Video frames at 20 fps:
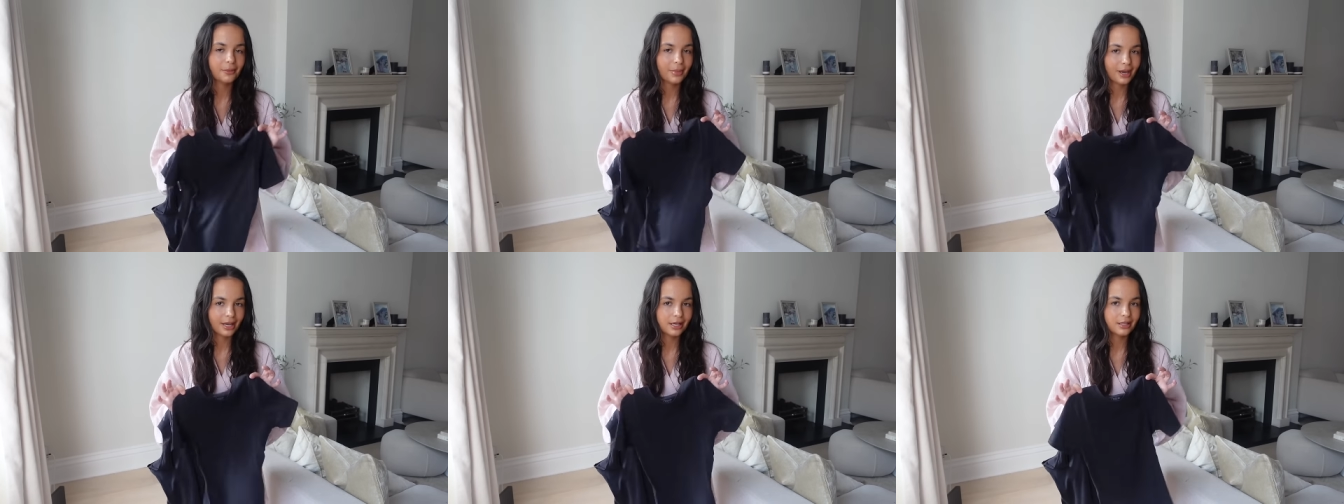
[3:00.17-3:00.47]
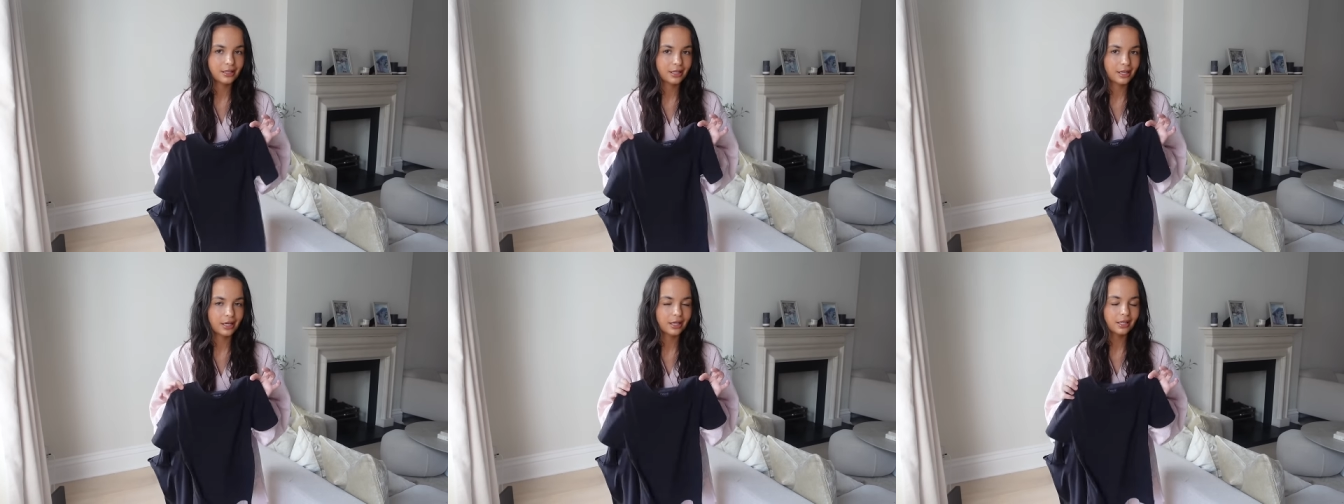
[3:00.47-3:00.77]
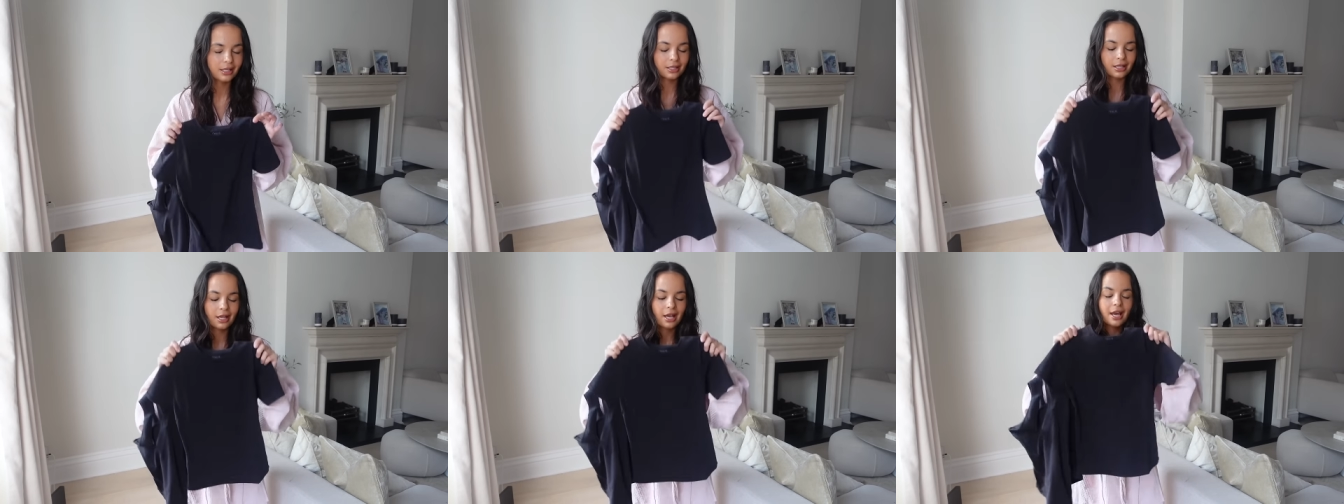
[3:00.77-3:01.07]

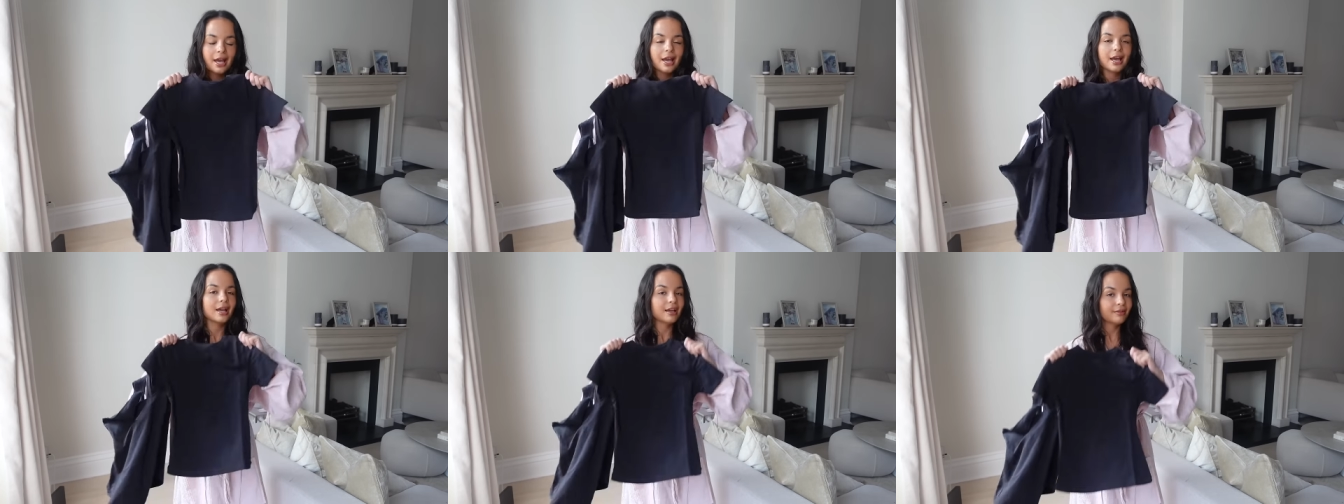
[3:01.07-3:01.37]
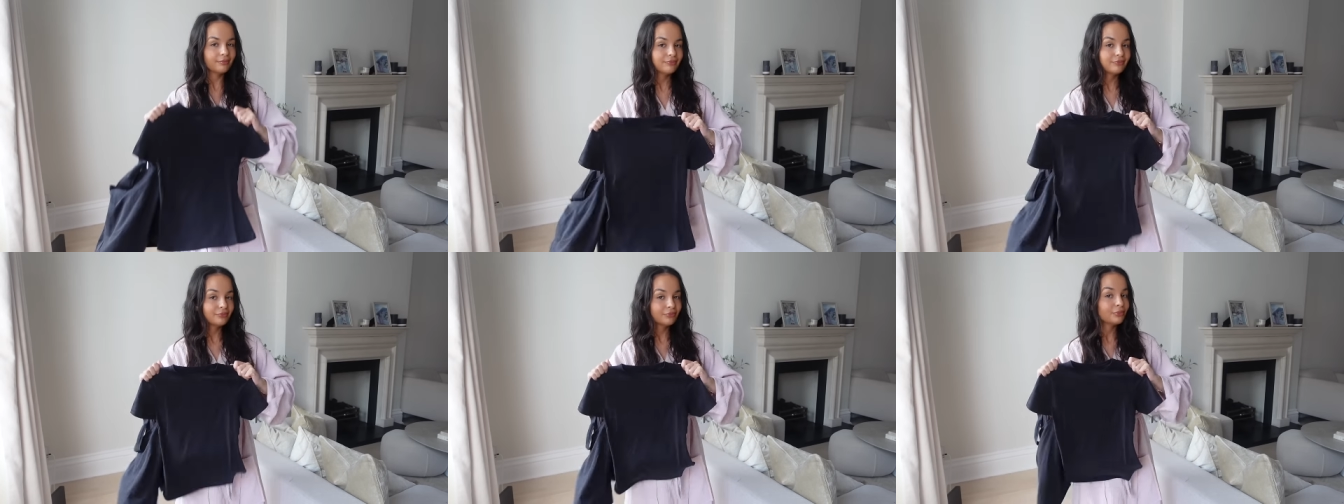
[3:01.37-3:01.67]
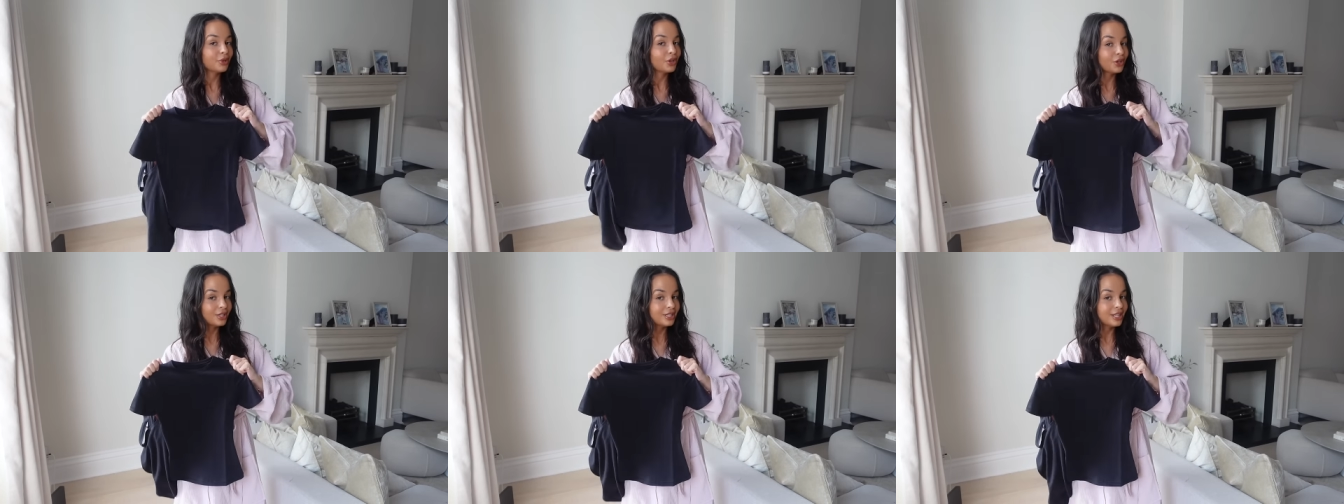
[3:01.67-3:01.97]
Basics
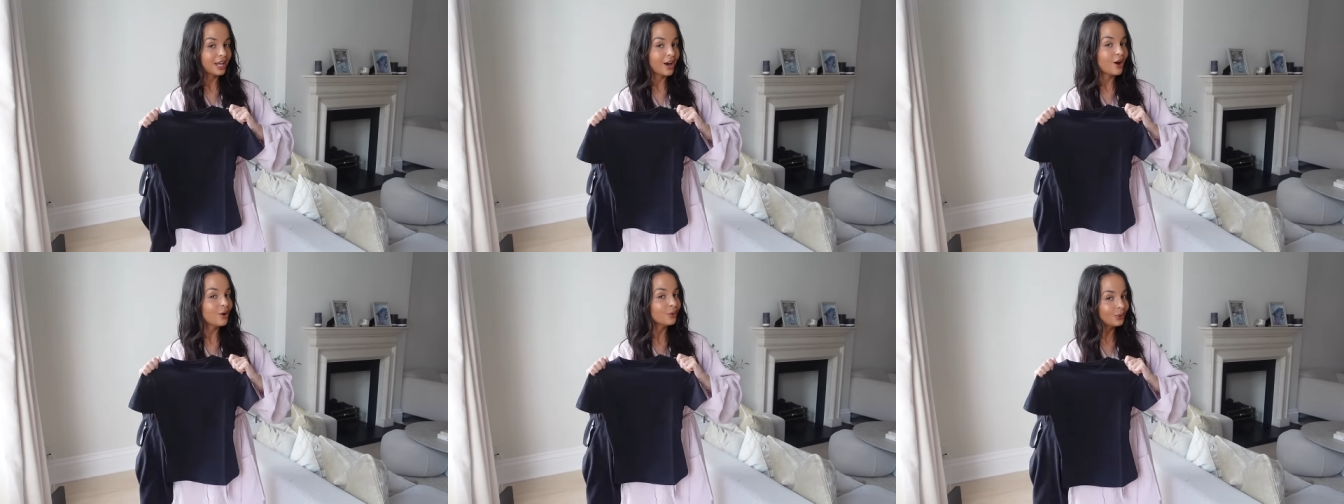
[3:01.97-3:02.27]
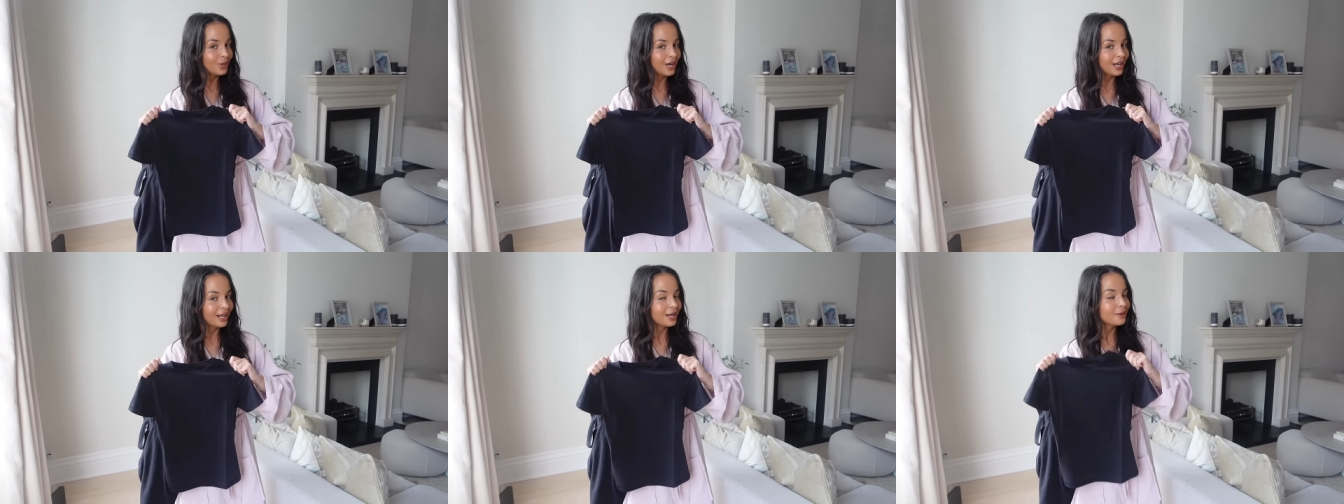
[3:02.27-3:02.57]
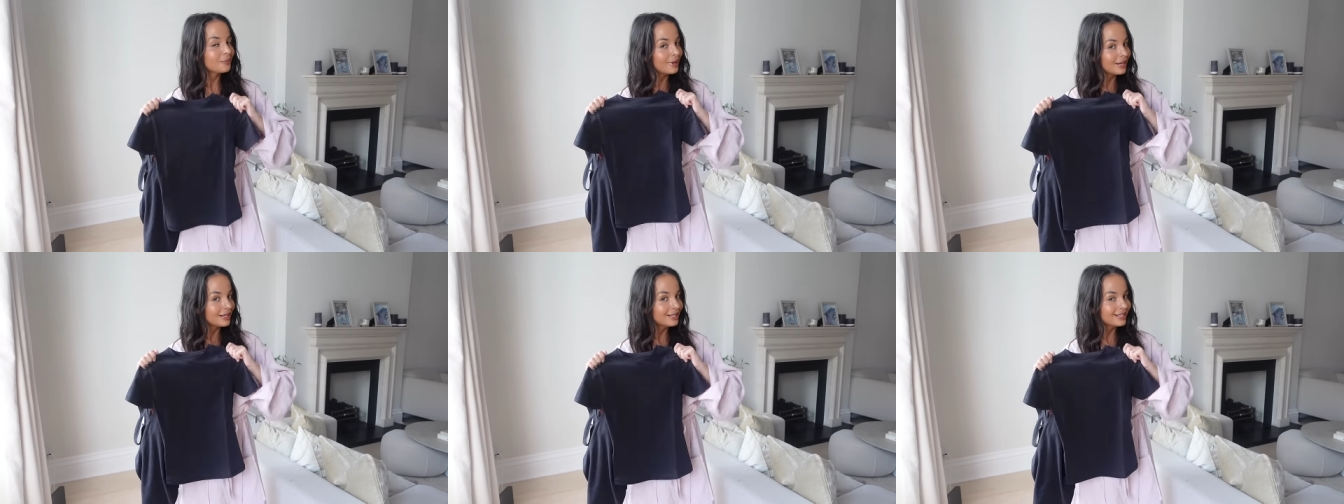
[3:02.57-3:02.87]
because they are
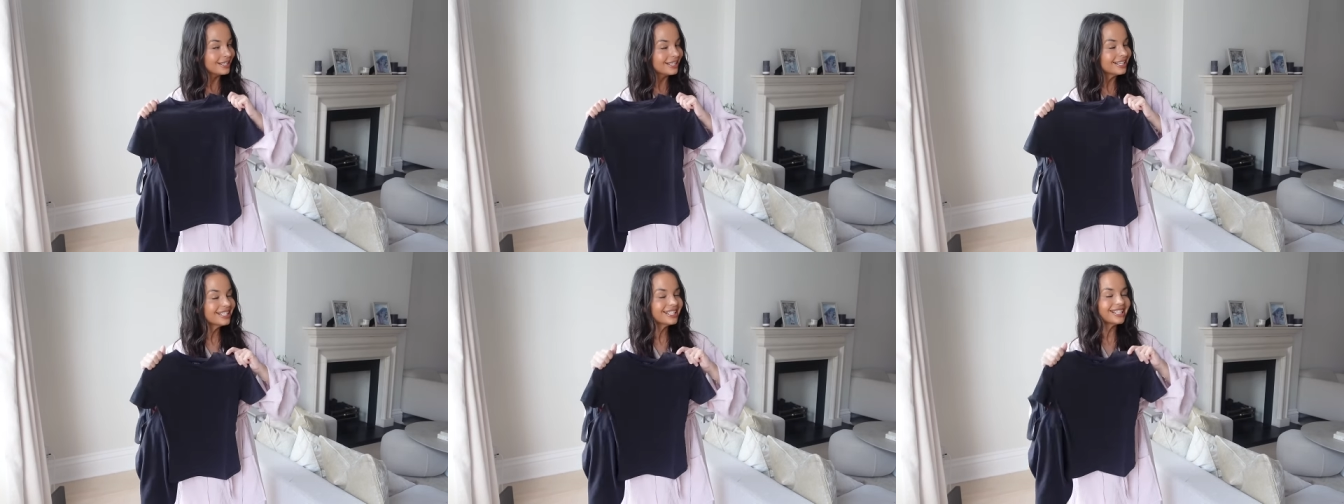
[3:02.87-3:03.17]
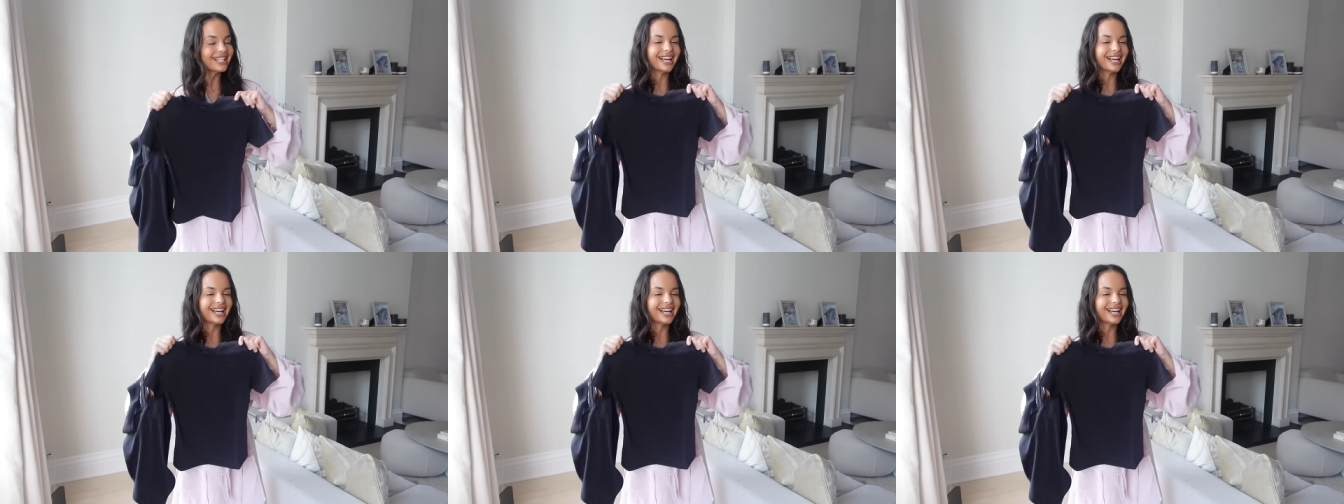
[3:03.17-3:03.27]
organic basics.